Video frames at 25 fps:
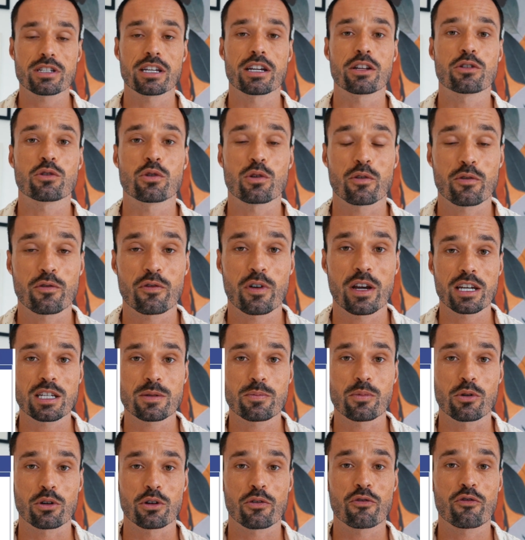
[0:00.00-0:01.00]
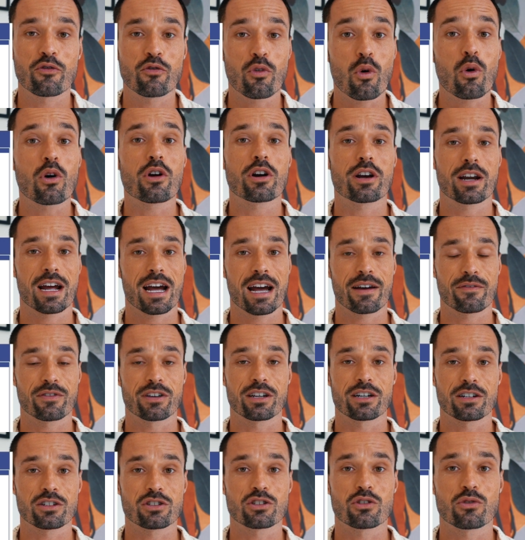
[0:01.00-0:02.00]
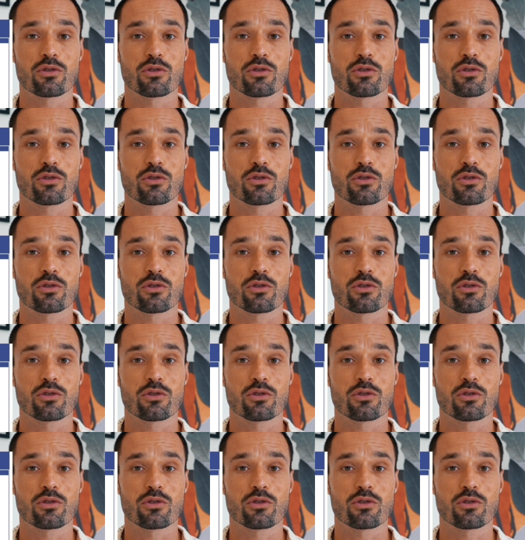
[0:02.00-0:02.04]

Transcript: and it took Facebook 4.5 years